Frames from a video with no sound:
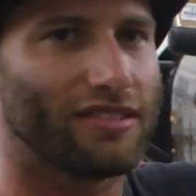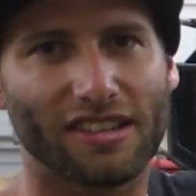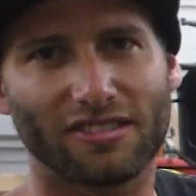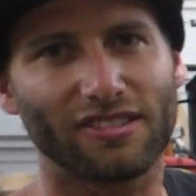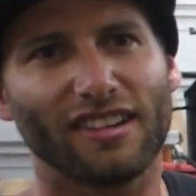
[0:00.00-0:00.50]

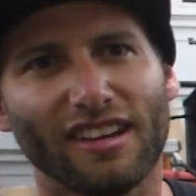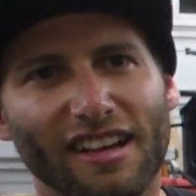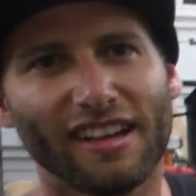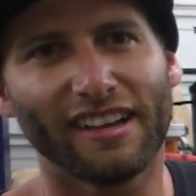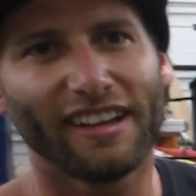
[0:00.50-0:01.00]
No, but it's a
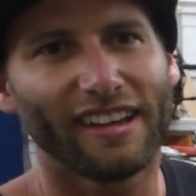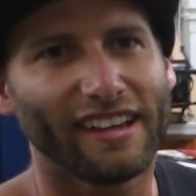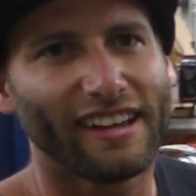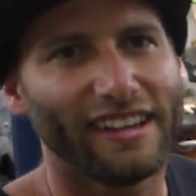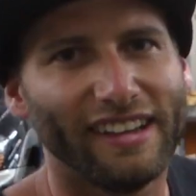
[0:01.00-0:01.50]
good
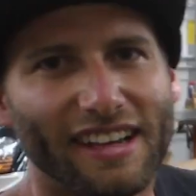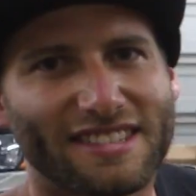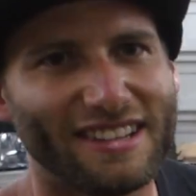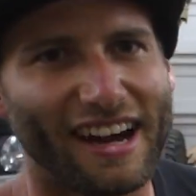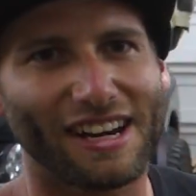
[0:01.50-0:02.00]
cab, and the
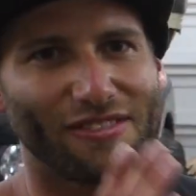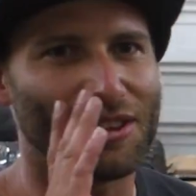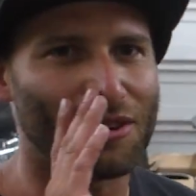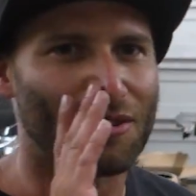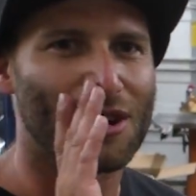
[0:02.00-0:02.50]
97 is
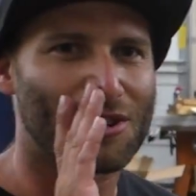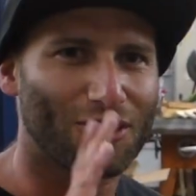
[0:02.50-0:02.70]
a good cab.